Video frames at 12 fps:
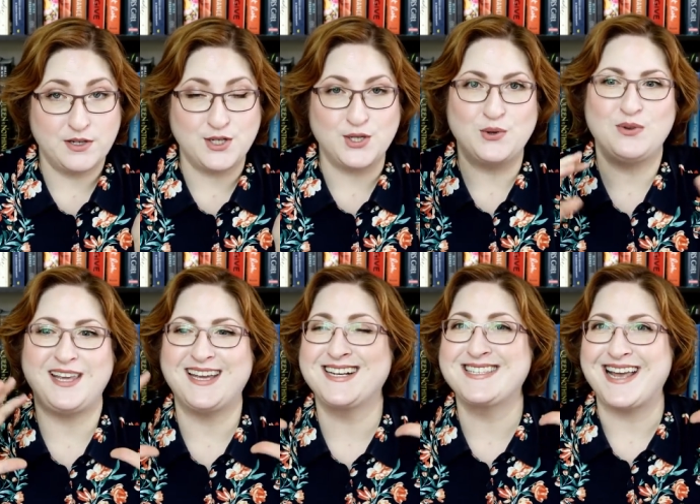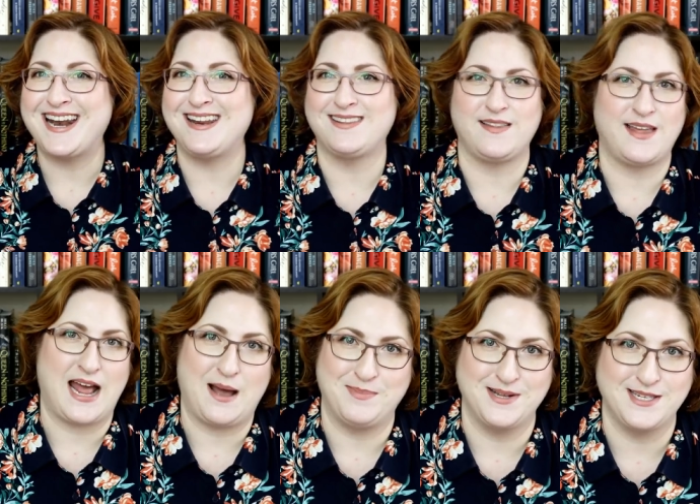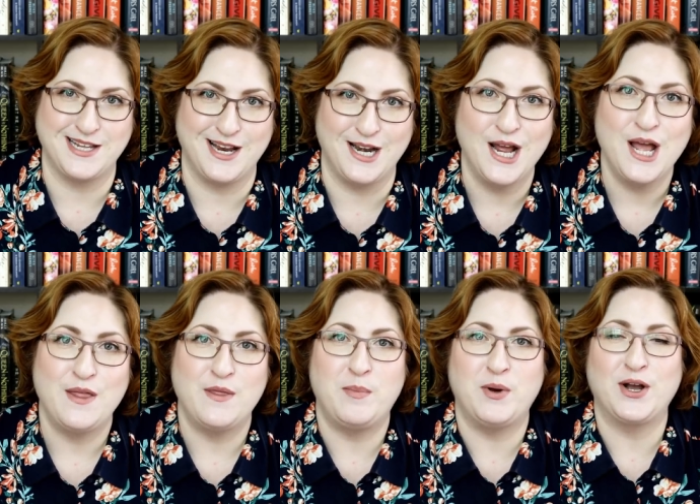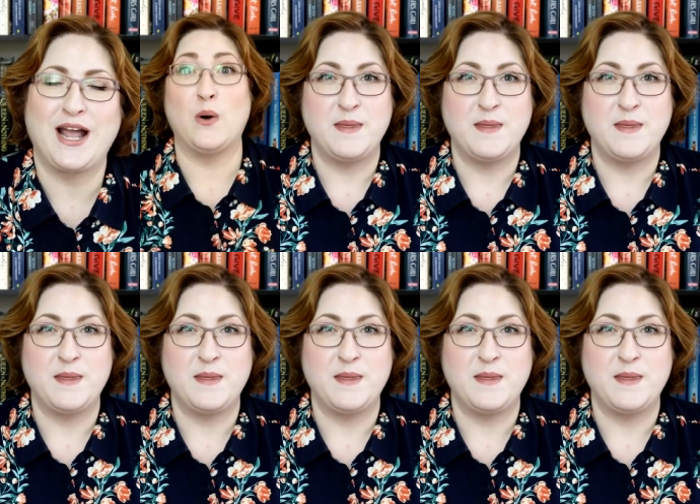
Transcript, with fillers: to the exciting thing that happens in the book.